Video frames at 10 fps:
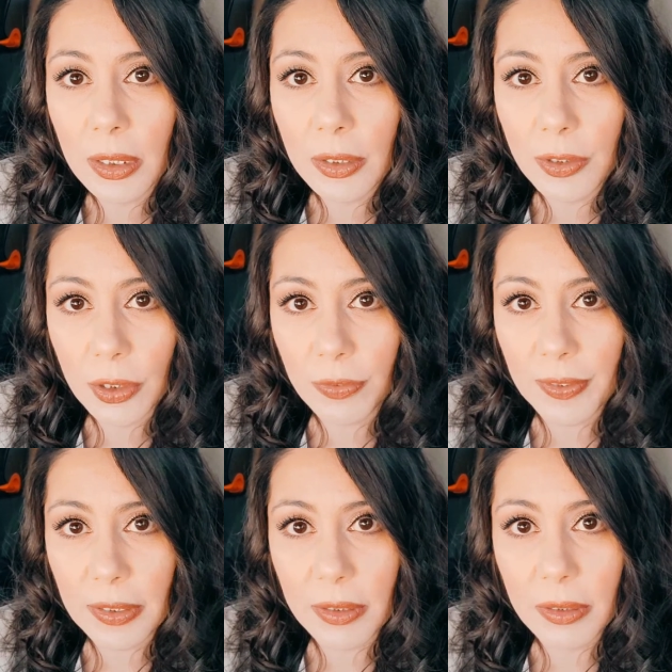
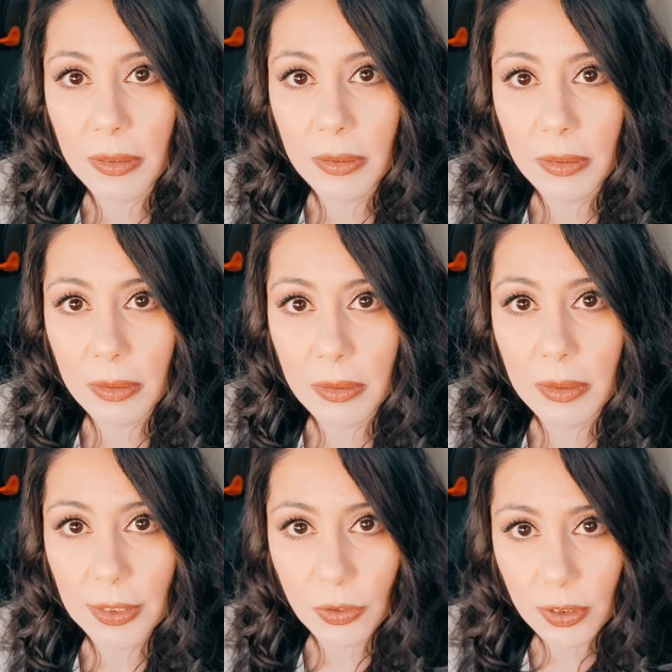surface.
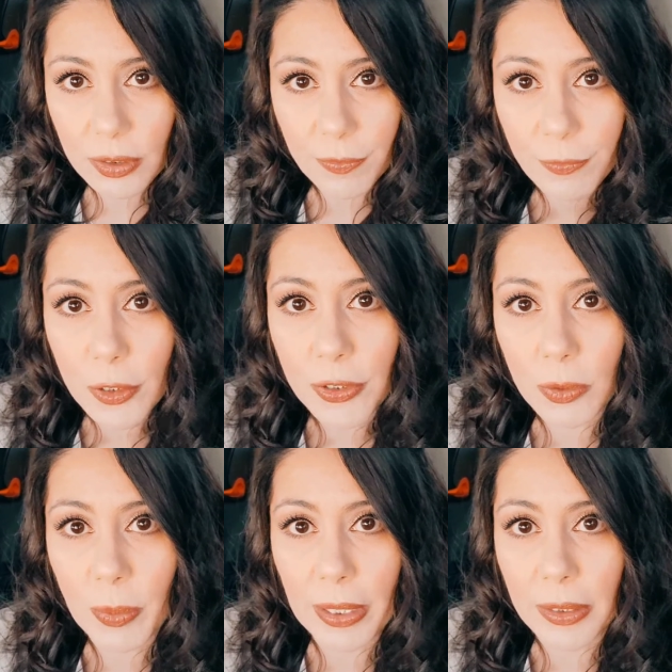That's just the first
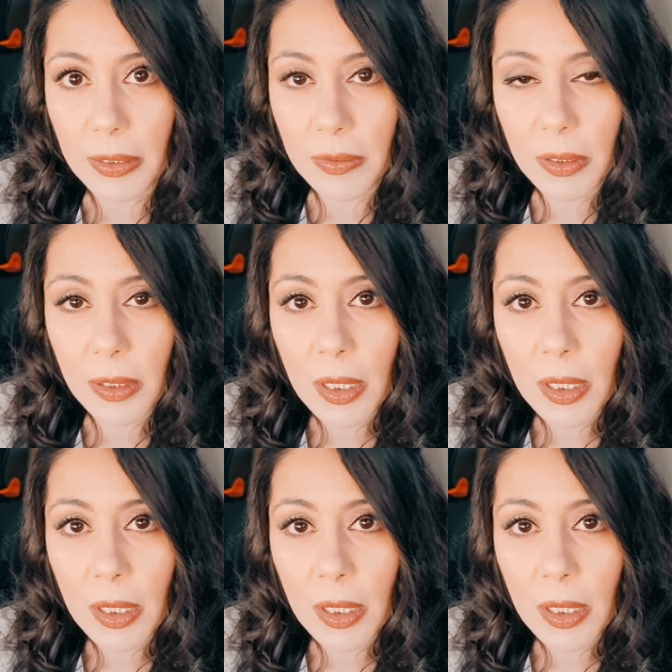awareness.